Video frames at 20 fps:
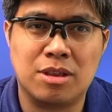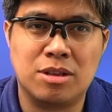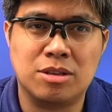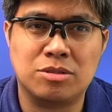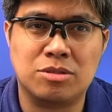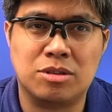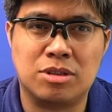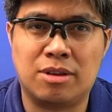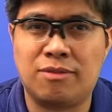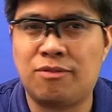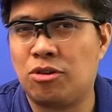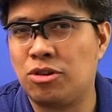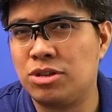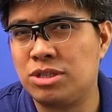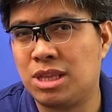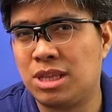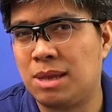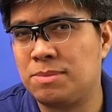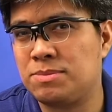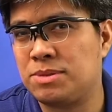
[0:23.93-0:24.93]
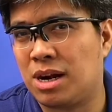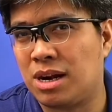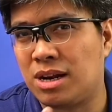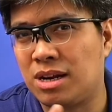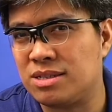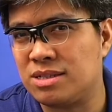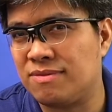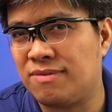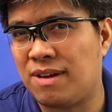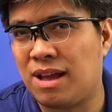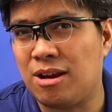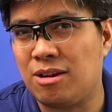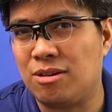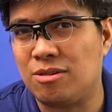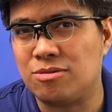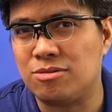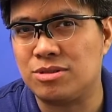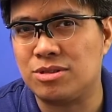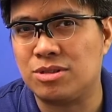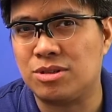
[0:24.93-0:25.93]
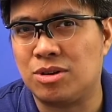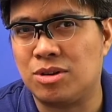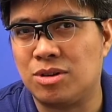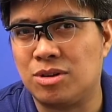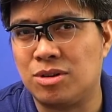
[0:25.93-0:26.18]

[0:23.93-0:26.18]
So the four steps are as follows. So